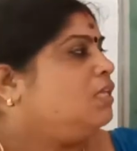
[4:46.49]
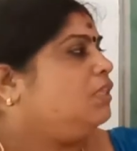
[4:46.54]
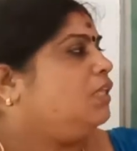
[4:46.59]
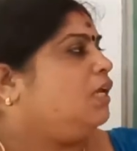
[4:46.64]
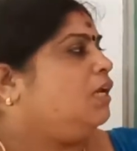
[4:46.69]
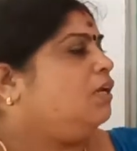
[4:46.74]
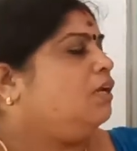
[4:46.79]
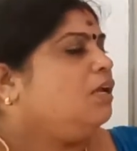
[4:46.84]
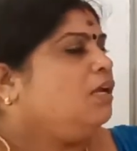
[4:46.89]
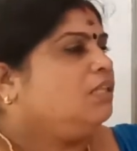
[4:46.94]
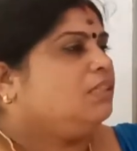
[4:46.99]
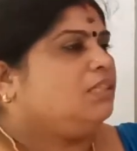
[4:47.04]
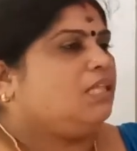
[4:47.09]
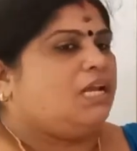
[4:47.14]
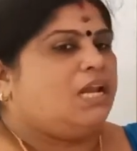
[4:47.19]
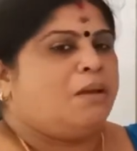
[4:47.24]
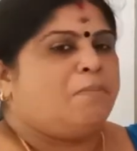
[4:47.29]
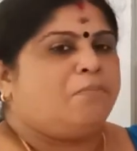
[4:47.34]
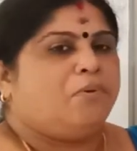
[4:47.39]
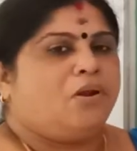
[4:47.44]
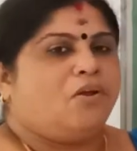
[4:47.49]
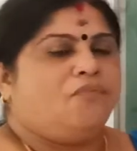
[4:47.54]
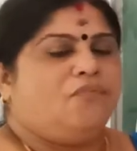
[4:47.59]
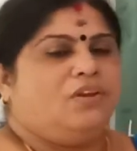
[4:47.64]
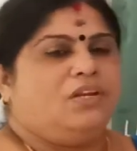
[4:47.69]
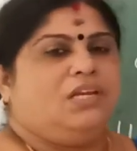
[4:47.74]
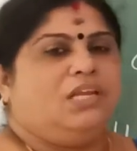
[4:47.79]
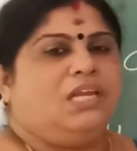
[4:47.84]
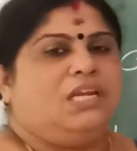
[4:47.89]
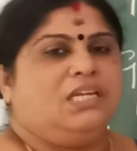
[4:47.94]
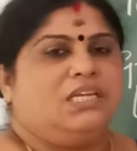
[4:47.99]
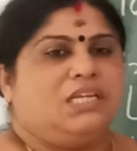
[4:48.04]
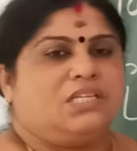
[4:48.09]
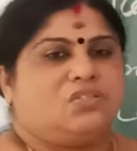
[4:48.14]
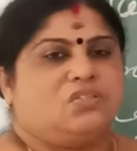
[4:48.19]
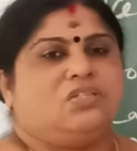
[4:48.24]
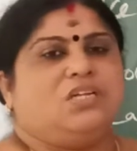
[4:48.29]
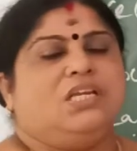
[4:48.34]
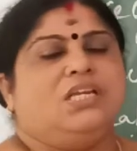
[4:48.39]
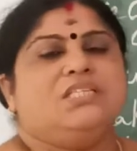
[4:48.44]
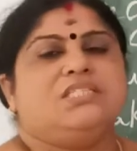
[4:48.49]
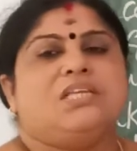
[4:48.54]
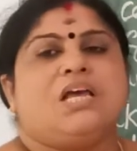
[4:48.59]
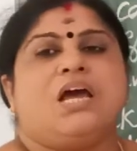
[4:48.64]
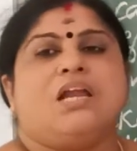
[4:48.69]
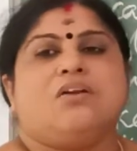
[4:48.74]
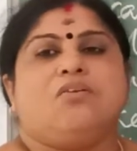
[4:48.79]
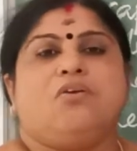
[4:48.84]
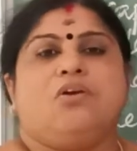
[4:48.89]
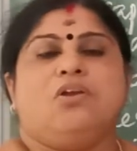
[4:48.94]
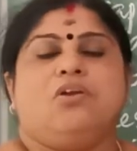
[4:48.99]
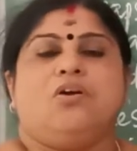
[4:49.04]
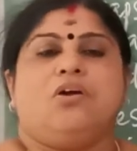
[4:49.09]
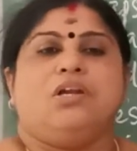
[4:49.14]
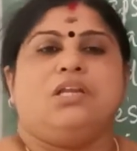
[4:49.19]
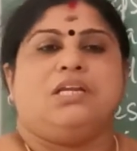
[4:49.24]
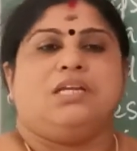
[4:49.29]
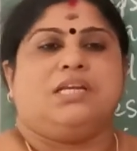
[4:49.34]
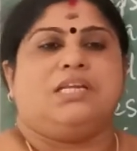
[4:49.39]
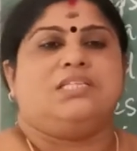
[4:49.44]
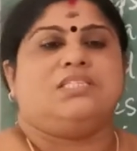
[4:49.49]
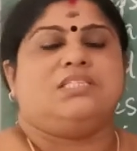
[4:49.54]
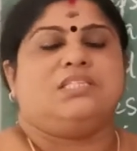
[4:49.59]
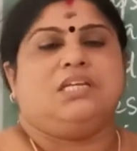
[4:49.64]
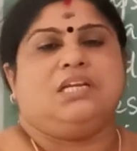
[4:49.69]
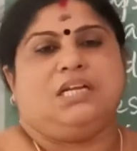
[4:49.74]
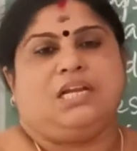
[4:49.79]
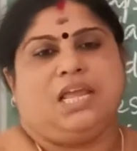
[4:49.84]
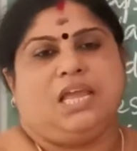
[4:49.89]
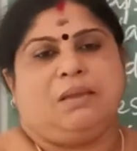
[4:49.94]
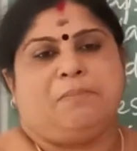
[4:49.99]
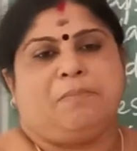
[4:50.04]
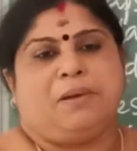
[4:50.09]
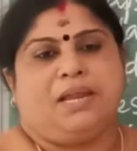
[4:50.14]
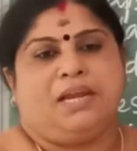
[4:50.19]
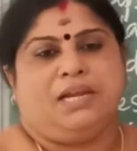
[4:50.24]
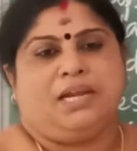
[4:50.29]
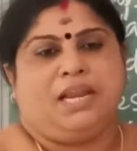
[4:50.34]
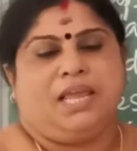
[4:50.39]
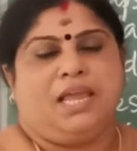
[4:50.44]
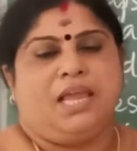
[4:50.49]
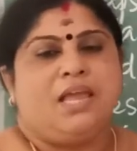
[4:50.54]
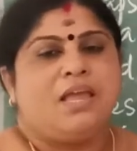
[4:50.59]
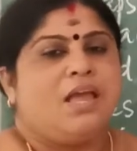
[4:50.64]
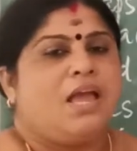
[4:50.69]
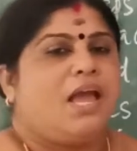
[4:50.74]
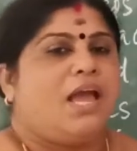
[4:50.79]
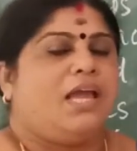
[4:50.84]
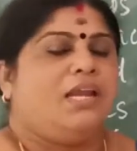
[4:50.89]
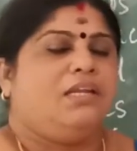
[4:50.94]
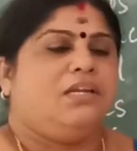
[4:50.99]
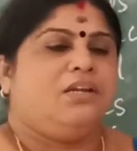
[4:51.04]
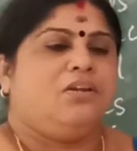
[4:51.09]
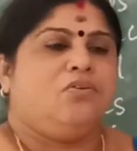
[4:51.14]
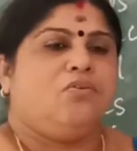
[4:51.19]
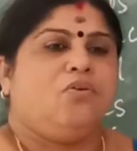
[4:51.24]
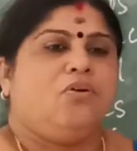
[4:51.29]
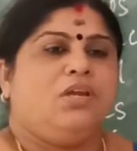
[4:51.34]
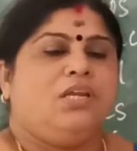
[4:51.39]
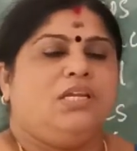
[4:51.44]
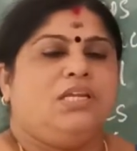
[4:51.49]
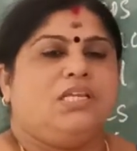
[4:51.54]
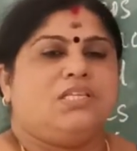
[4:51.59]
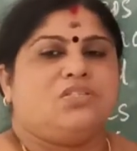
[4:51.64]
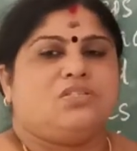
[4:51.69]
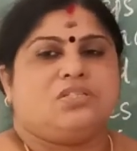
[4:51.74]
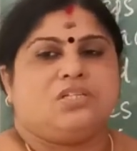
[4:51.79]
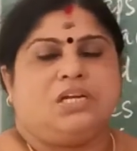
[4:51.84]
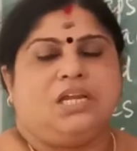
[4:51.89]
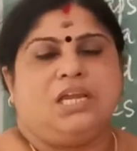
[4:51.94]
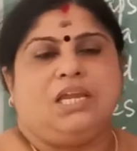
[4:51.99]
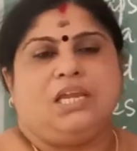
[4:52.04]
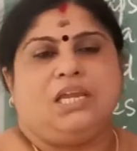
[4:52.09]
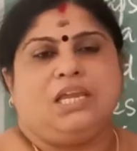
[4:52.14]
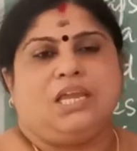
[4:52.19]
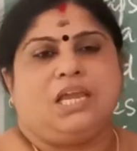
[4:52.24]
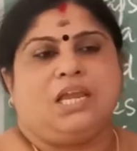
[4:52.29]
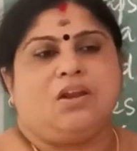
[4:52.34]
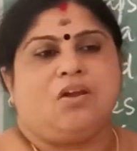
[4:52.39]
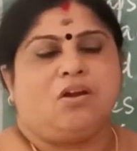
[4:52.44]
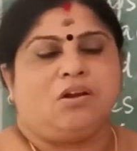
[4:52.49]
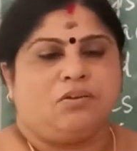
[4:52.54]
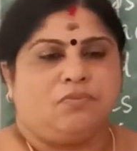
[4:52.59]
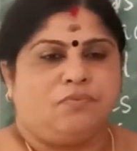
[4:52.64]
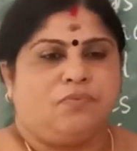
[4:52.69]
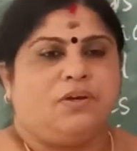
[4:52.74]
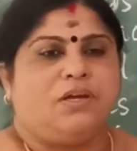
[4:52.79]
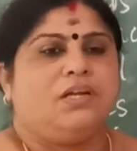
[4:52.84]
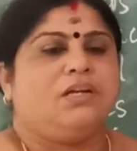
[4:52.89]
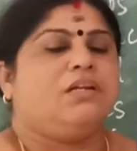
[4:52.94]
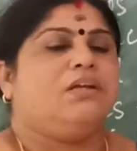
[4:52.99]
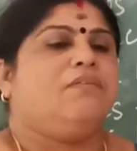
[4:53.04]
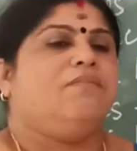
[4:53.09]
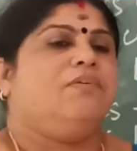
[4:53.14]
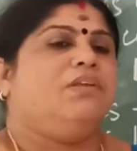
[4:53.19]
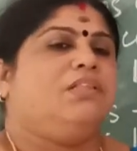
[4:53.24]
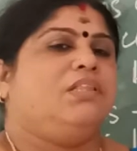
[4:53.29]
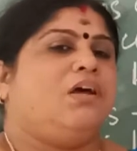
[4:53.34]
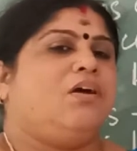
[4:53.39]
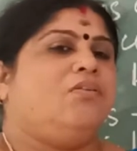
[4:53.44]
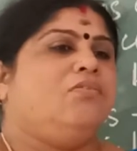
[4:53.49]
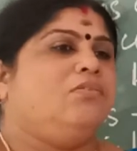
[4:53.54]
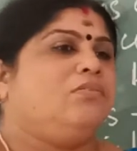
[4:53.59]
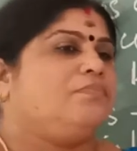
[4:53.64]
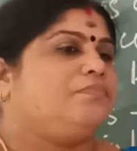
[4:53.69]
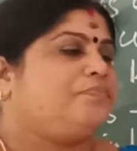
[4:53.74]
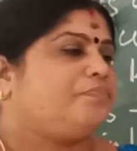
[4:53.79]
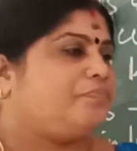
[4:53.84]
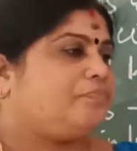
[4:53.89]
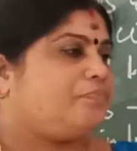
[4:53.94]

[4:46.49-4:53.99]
Then the number of industries are going on increasing day by day, and no industry cannot work without